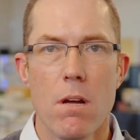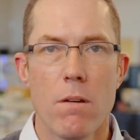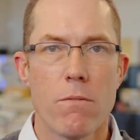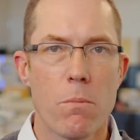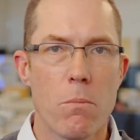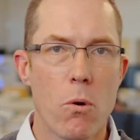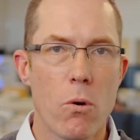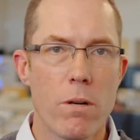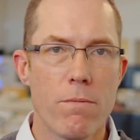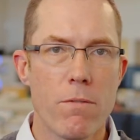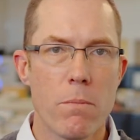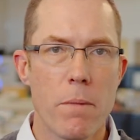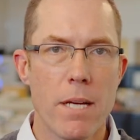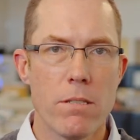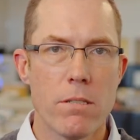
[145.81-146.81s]
For more
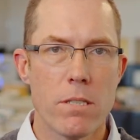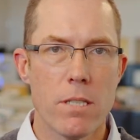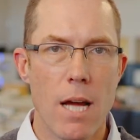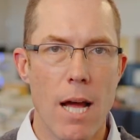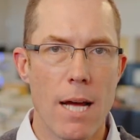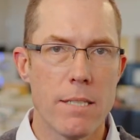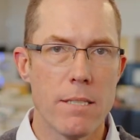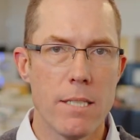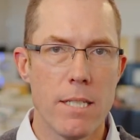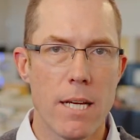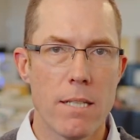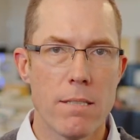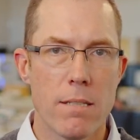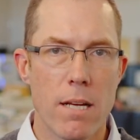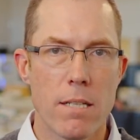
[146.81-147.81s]
information on
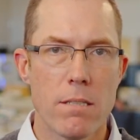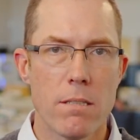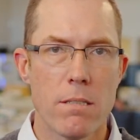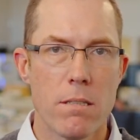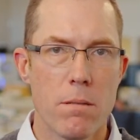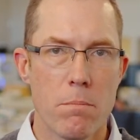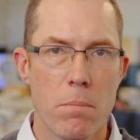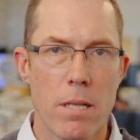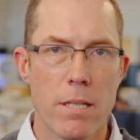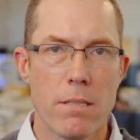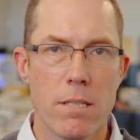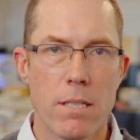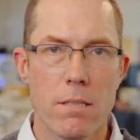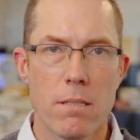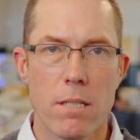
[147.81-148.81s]
TSS
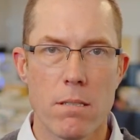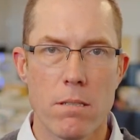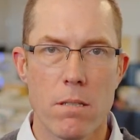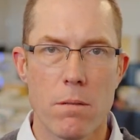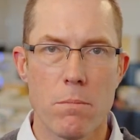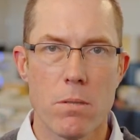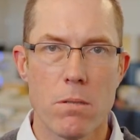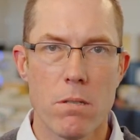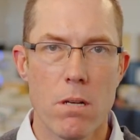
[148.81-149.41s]
Ballistic systems,